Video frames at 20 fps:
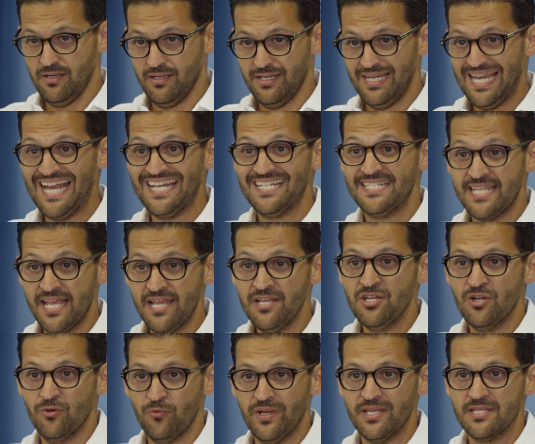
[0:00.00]
land
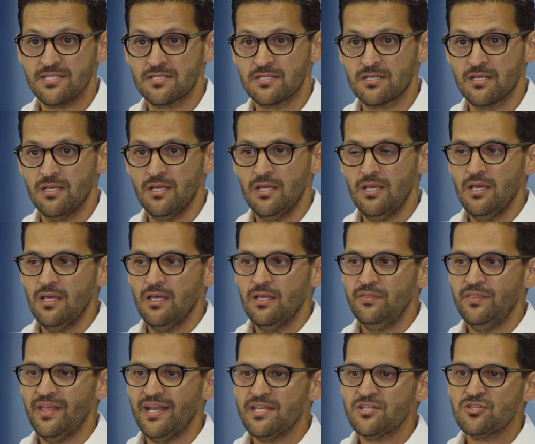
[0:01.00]
tenure risk
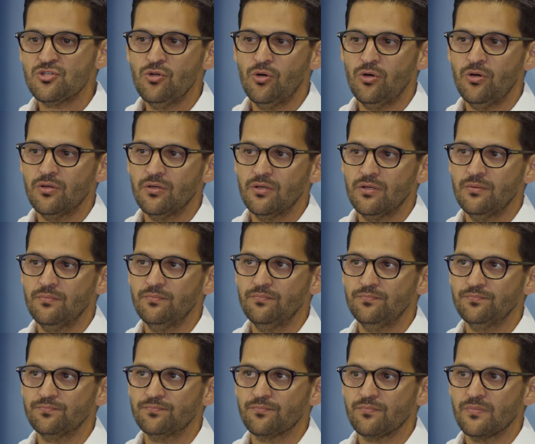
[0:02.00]
that is not
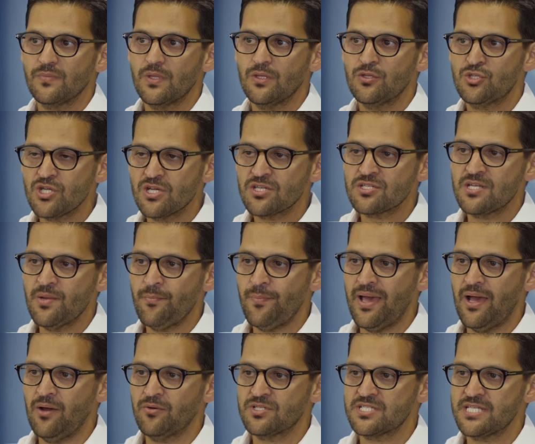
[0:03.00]
just
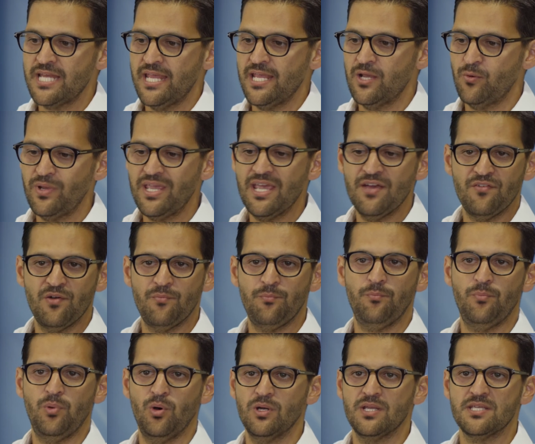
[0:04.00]
about saying we have a
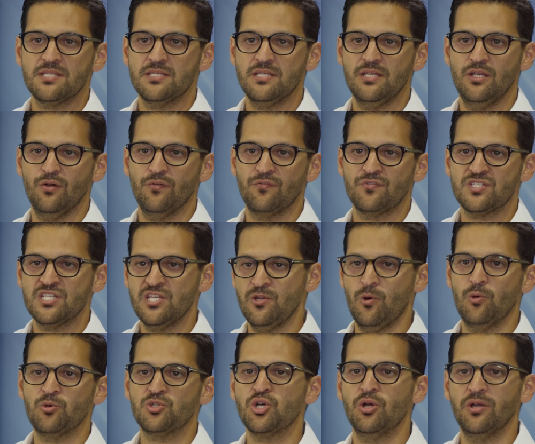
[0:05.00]
policy of
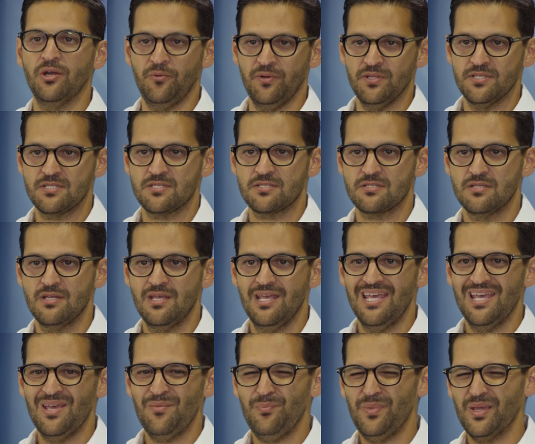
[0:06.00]
zero tolerance,
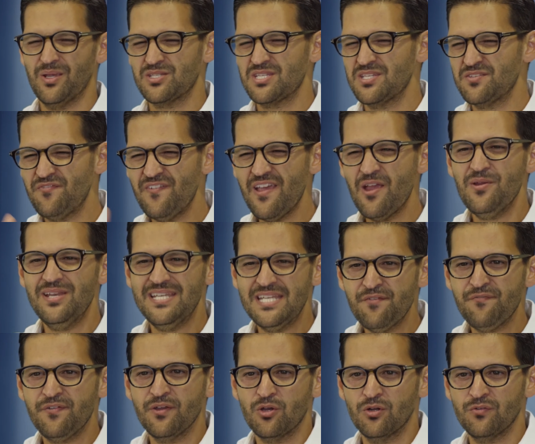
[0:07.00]
because it's very
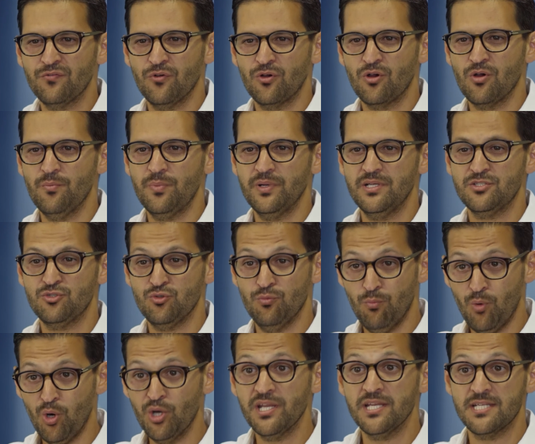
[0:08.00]
difficult for companies to
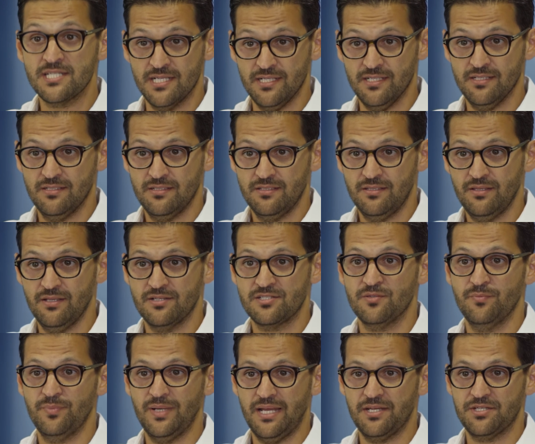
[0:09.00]
monitor their
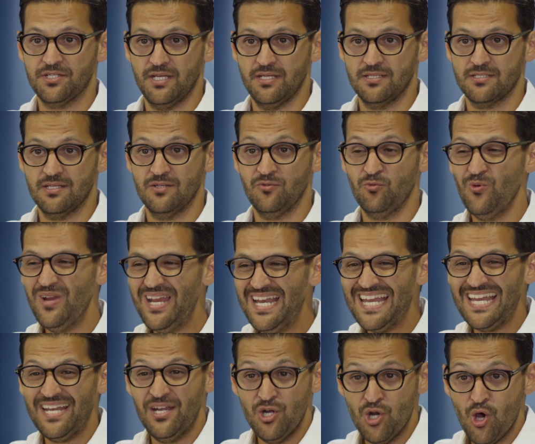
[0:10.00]
supply chains and
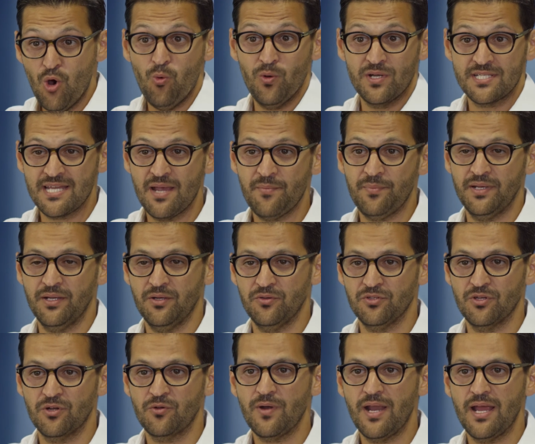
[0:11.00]
really know what's happening on
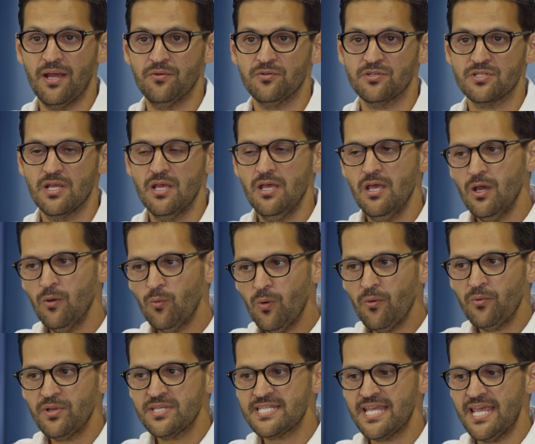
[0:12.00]
the ground. What
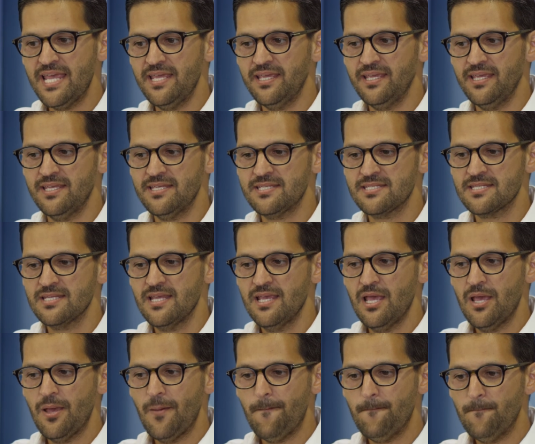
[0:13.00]
we're saying is
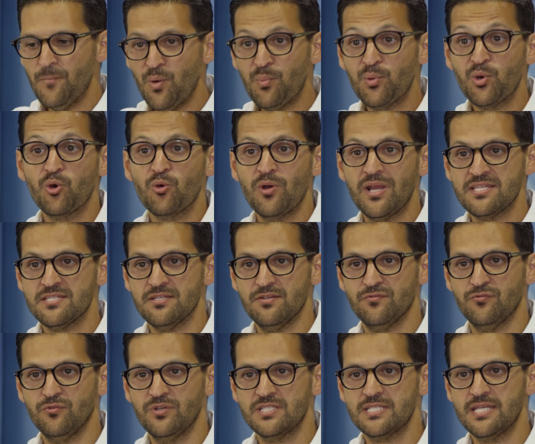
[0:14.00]
more progressive.
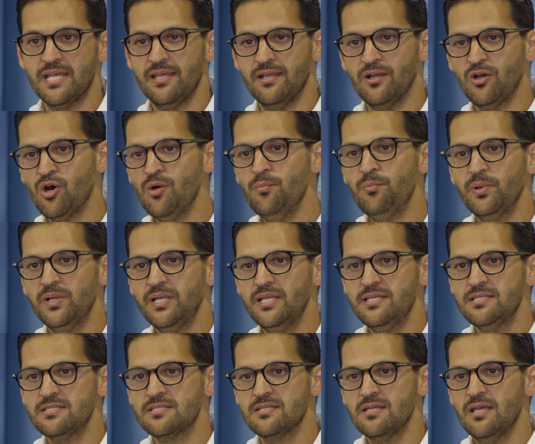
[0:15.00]
We're saying
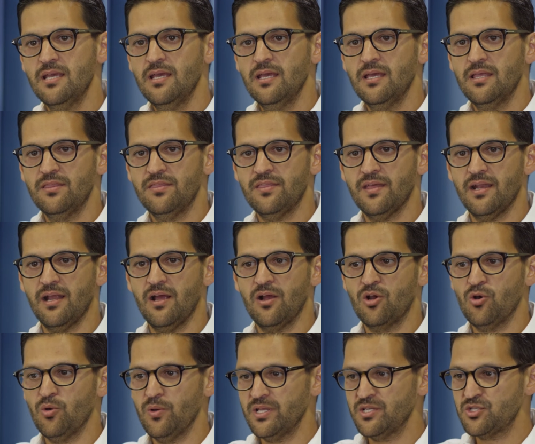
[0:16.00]
companies that are
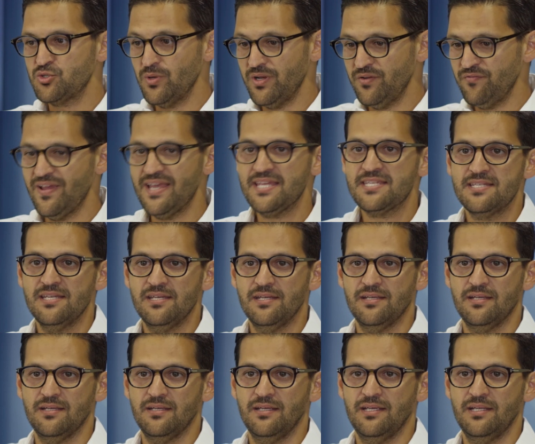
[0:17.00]
going to invest in
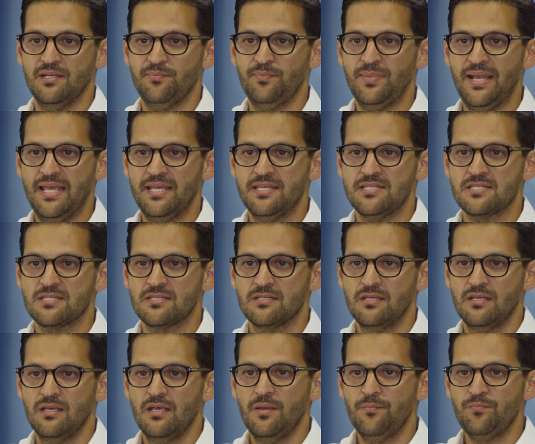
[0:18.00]
a place
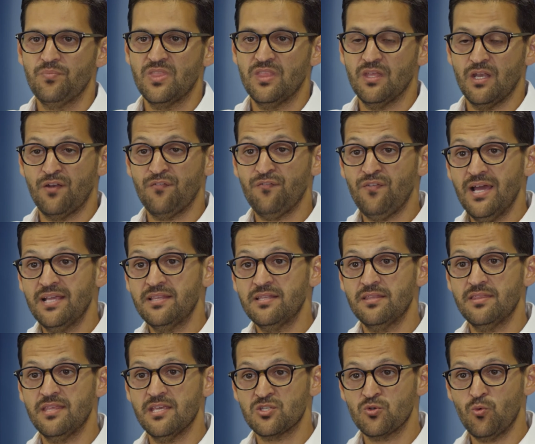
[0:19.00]
that find
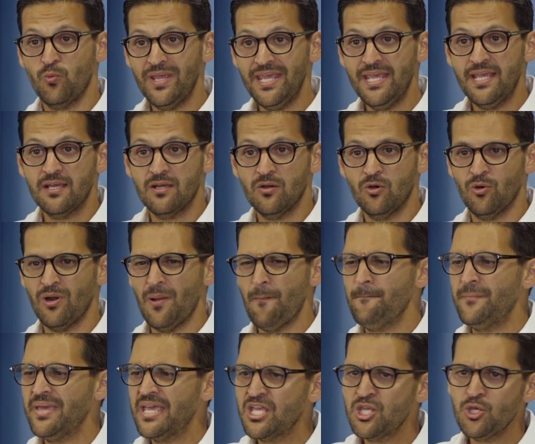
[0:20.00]
that there's weak or
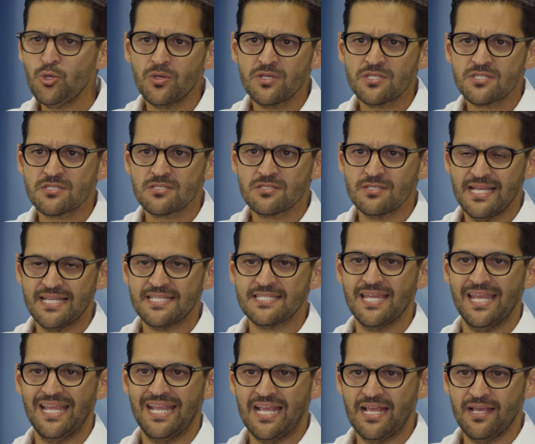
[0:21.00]
ambiguous, let's
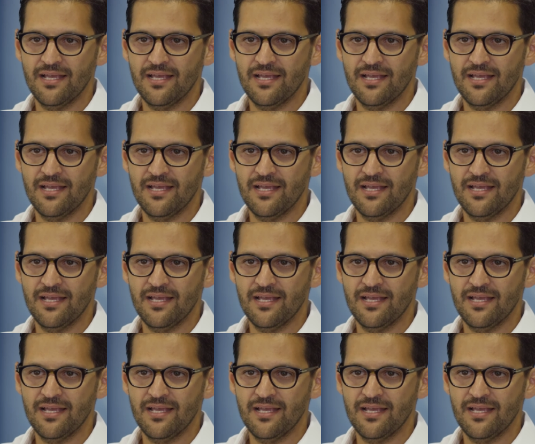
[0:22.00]
say,